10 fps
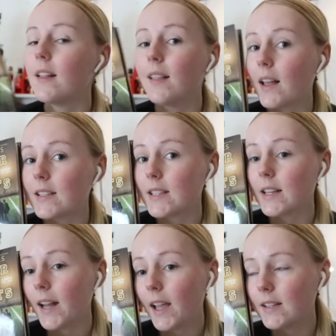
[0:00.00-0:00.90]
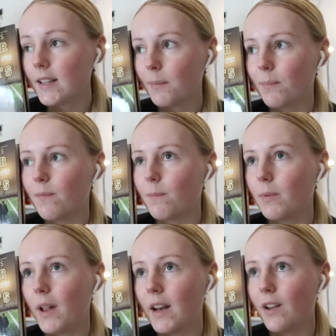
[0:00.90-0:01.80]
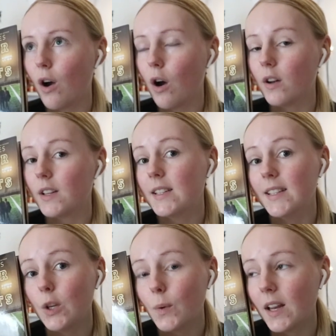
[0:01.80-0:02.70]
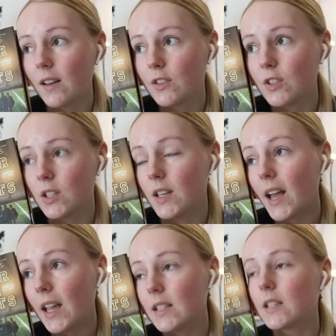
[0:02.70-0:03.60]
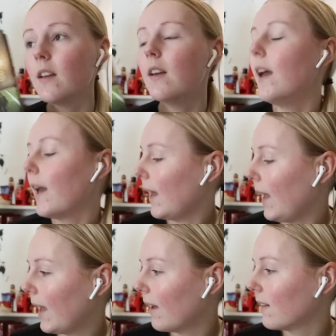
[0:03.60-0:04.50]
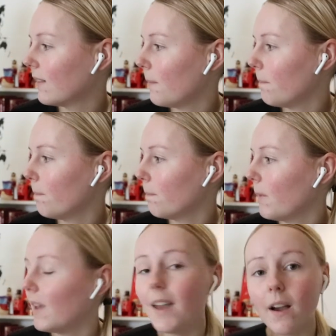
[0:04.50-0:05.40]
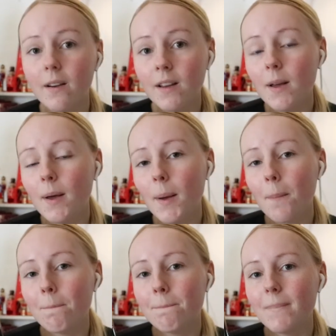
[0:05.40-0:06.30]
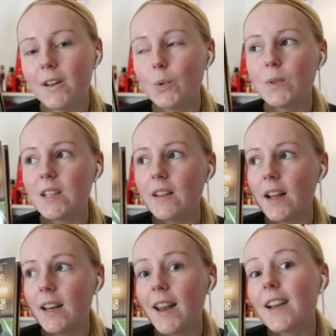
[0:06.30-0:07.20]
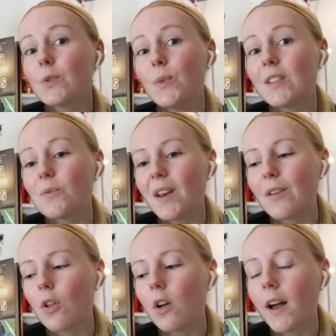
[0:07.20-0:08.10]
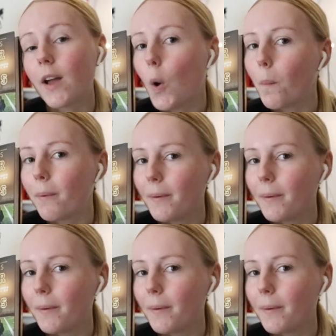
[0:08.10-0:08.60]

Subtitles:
last night and I'm planning on continuing tonight. And yeah, and you will see that in next week's reading vlog. I hope